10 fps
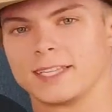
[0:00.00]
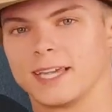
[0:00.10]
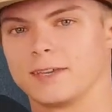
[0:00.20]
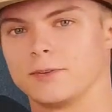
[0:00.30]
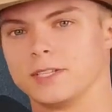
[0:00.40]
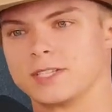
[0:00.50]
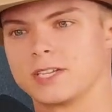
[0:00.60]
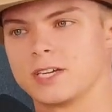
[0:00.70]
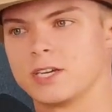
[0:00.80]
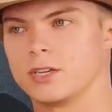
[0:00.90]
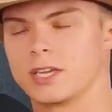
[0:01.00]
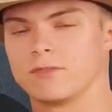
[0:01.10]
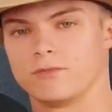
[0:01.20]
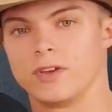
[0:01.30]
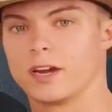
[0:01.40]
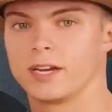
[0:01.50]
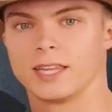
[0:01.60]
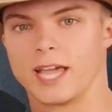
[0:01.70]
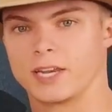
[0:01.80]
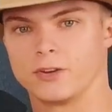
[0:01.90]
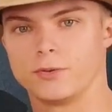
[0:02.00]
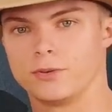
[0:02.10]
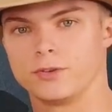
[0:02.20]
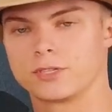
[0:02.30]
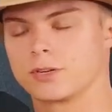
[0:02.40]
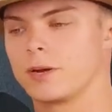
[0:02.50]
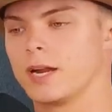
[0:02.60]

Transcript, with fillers: like it was very like new news or